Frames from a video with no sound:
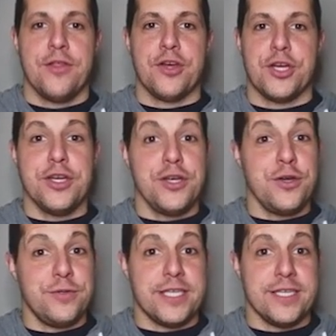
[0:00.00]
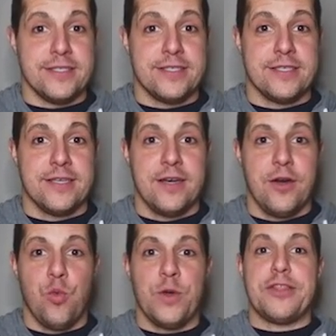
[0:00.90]
the good news is
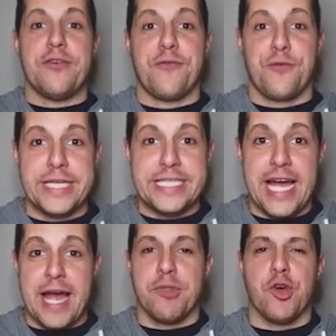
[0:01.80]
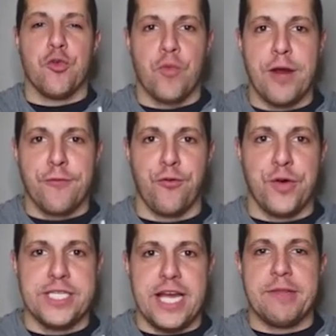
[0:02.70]
with the free time, the rare
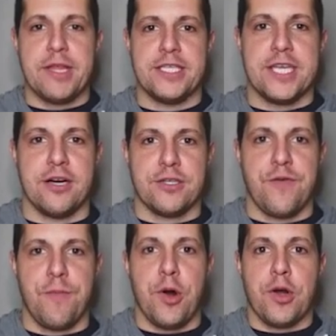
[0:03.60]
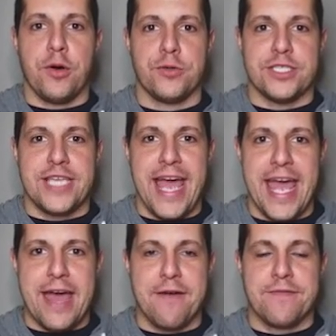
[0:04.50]
free time that these college football coaches
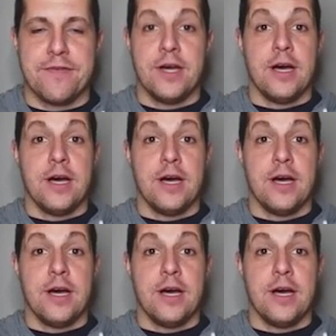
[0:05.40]
have,